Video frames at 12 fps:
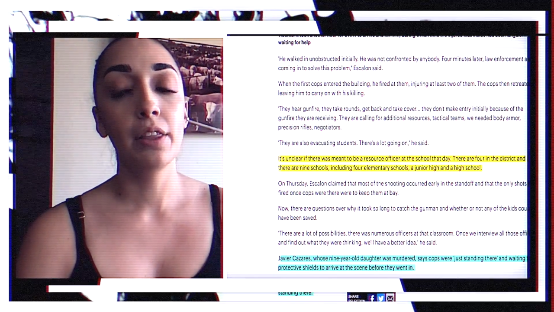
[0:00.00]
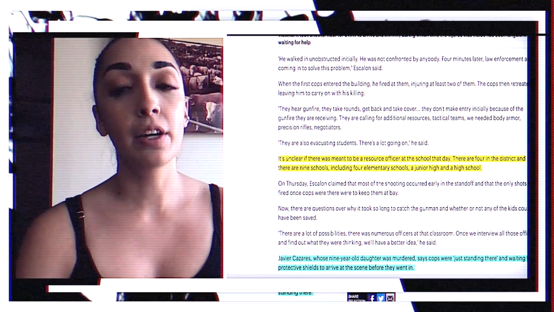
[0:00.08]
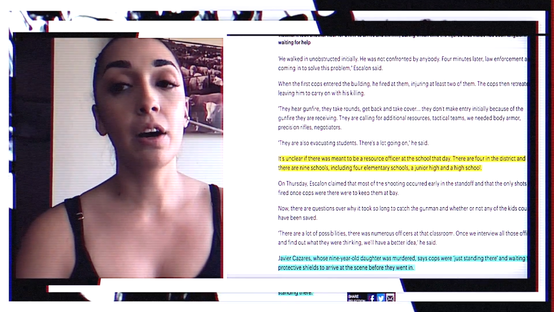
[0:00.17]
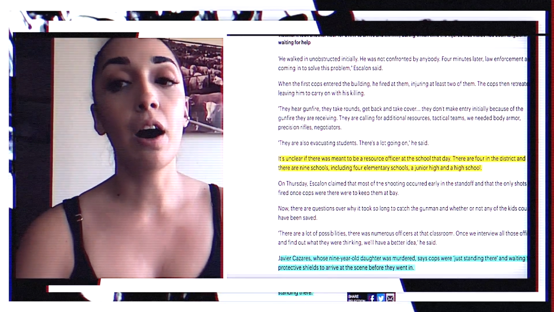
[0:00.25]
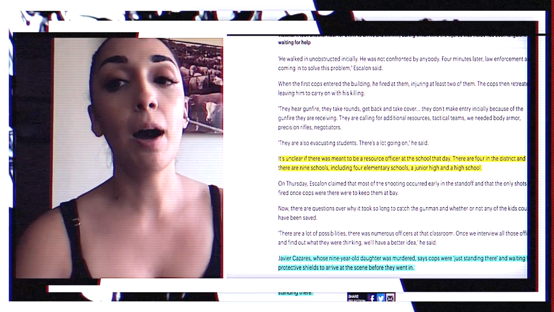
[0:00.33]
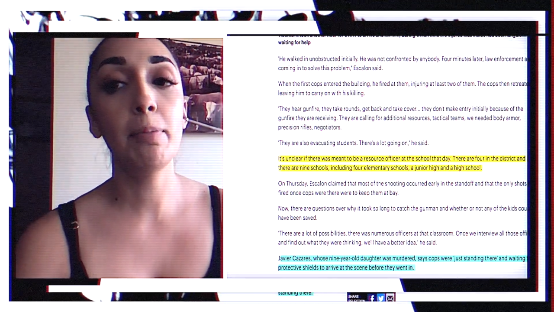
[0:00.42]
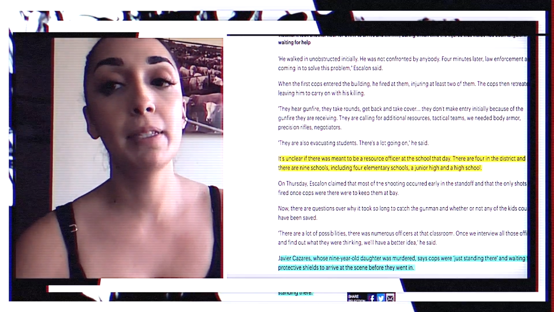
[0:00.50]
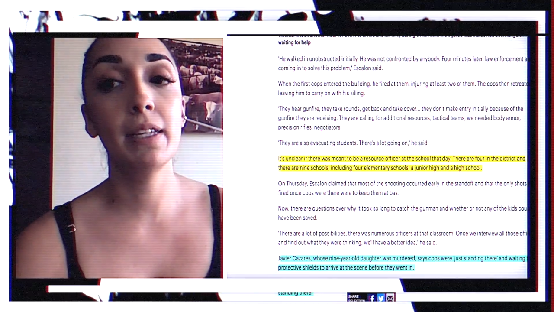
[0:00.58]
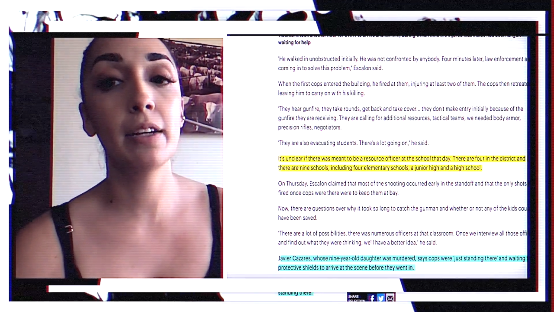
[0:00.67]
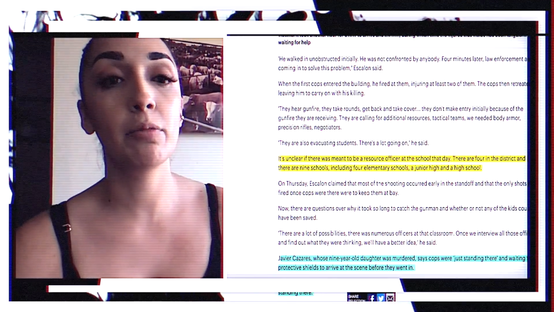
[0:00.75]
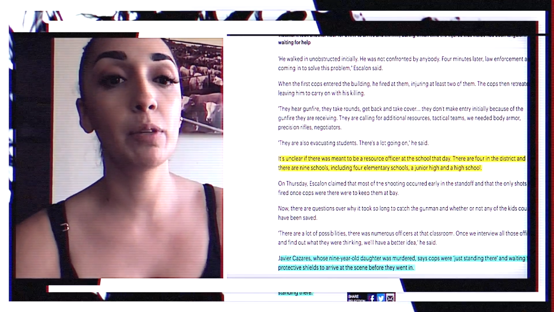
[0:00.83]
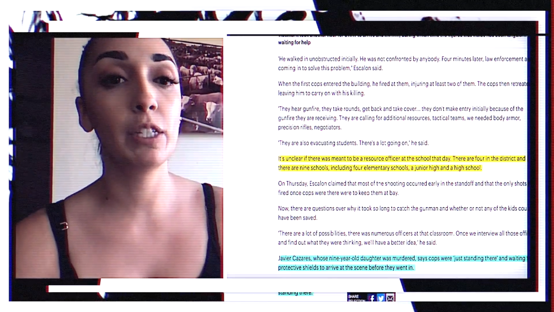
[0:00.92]
The cops
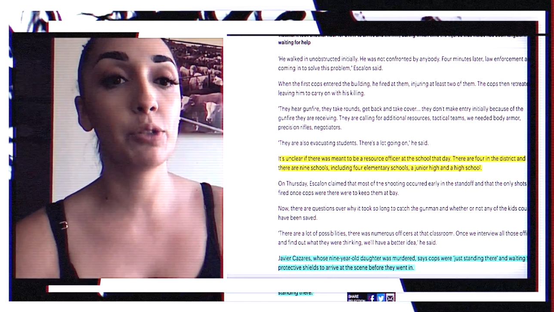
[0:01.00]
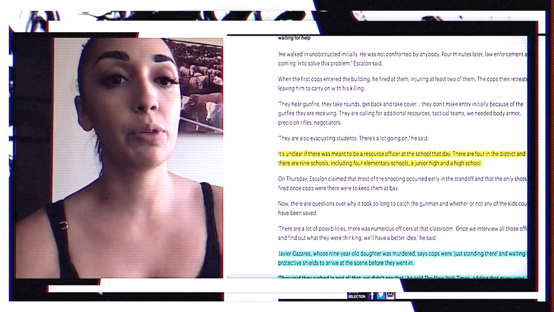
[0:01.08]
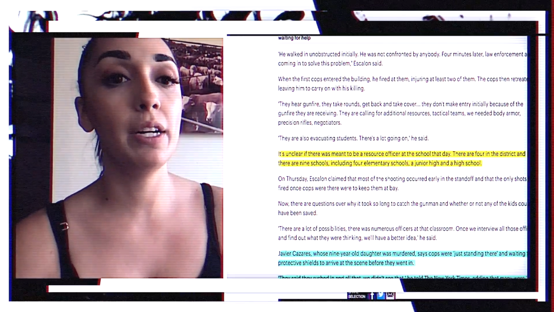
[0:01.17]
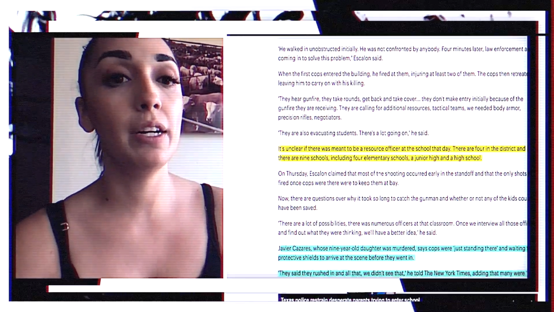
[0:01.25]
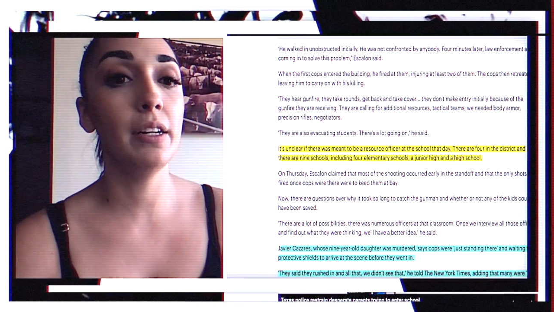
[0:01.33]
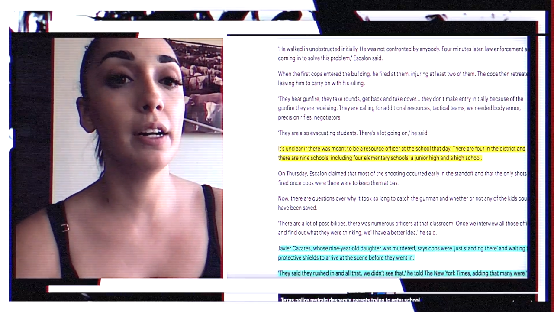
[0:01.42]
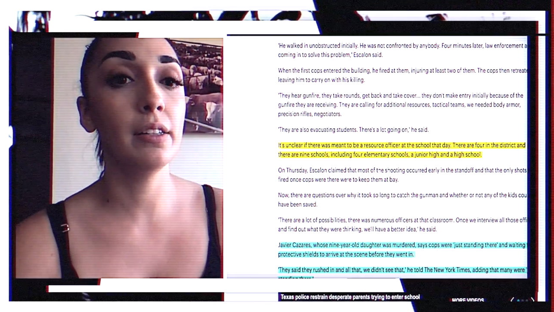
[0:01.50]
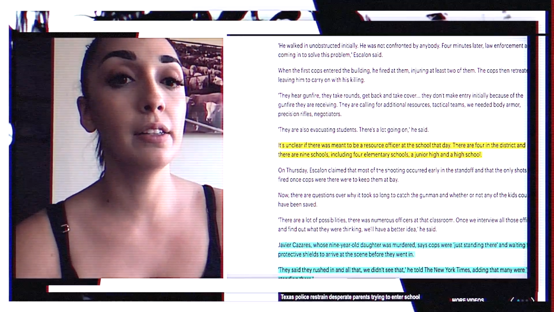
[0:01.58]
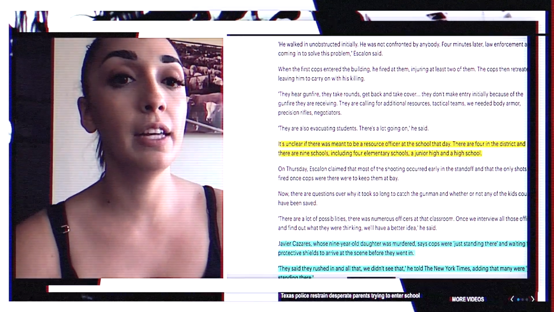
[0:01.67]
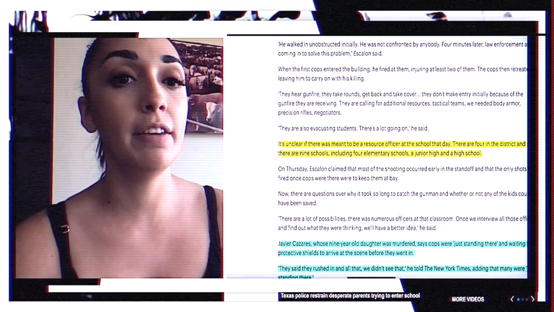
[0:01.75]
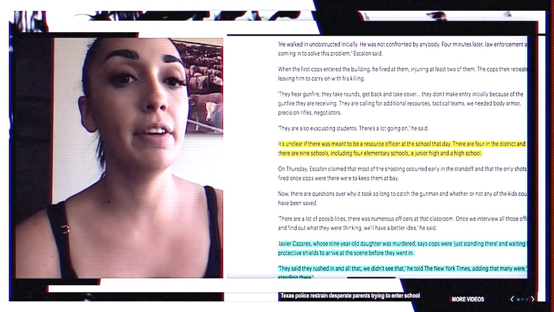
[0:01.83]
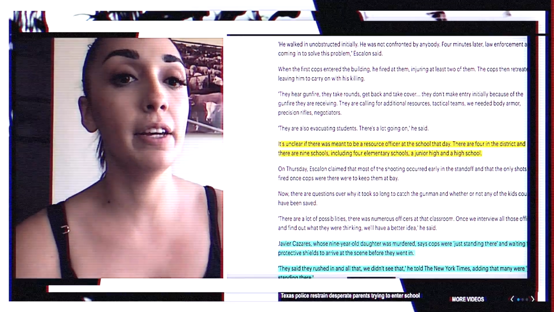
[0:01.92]
then retreated,
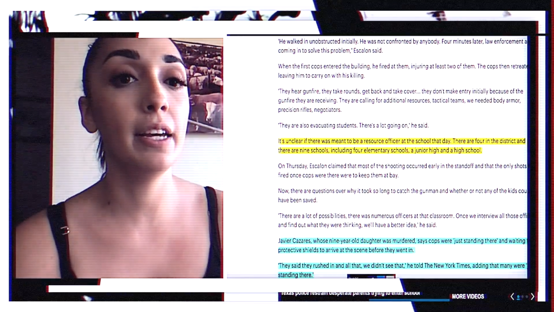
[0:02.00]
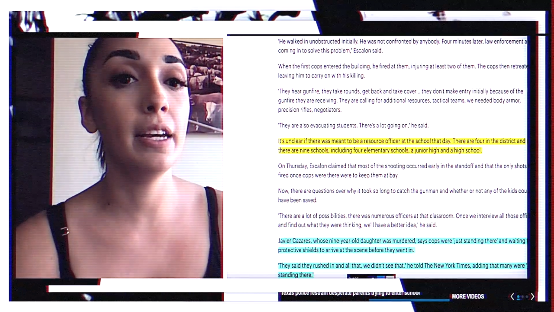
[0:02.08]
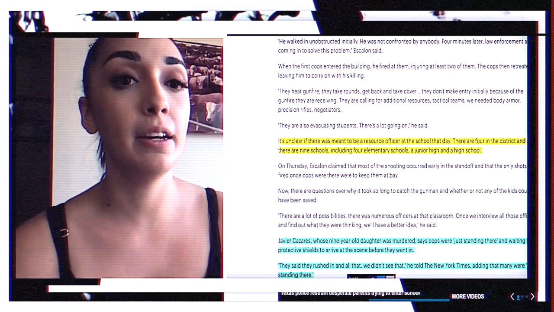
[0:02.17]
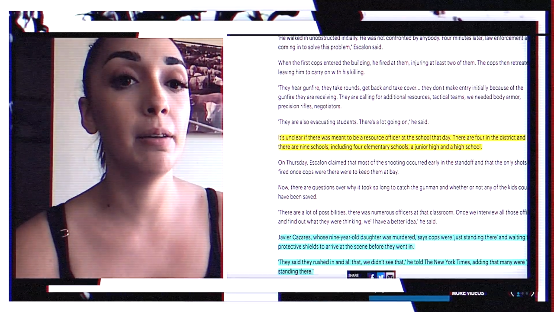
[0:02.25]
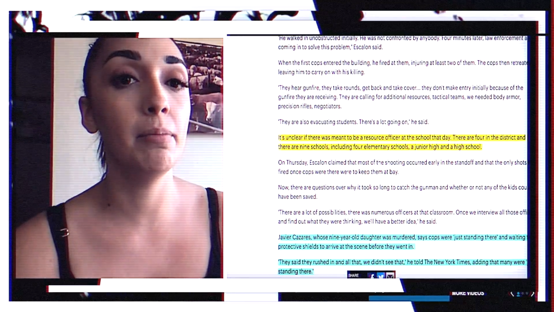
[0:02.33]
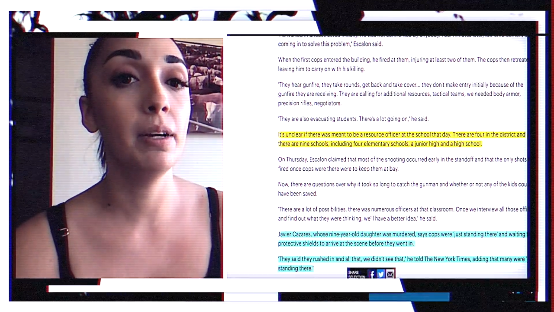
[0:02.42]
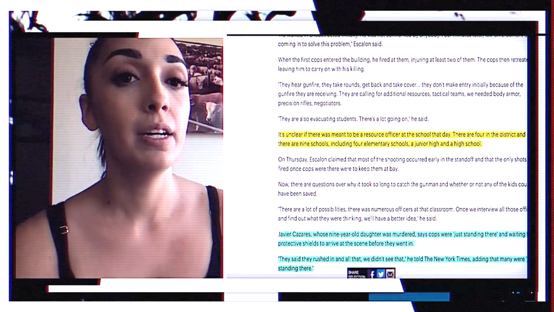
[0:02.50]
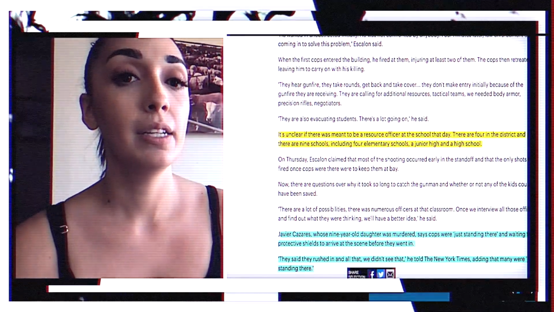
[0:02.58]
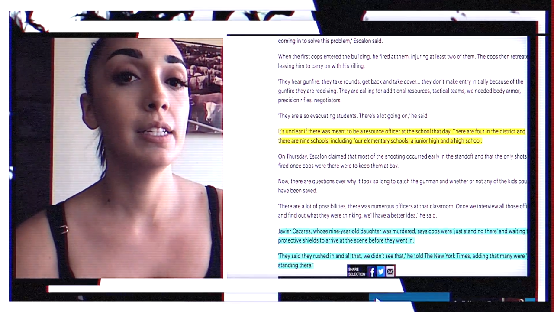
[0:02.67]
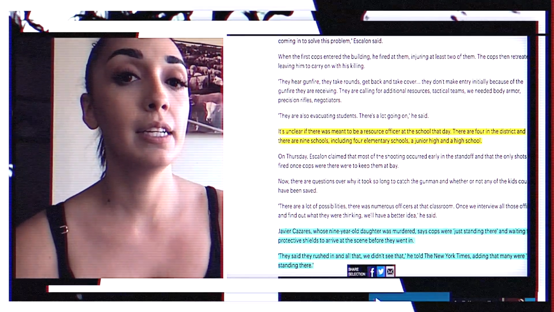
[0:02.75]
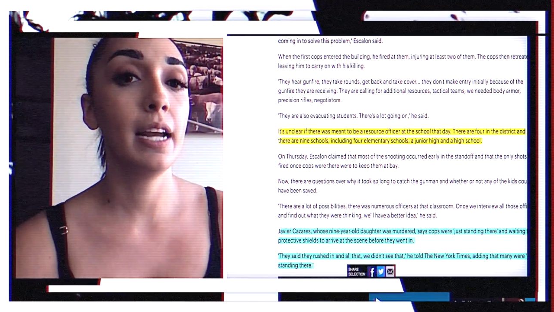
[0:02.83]
leaving him to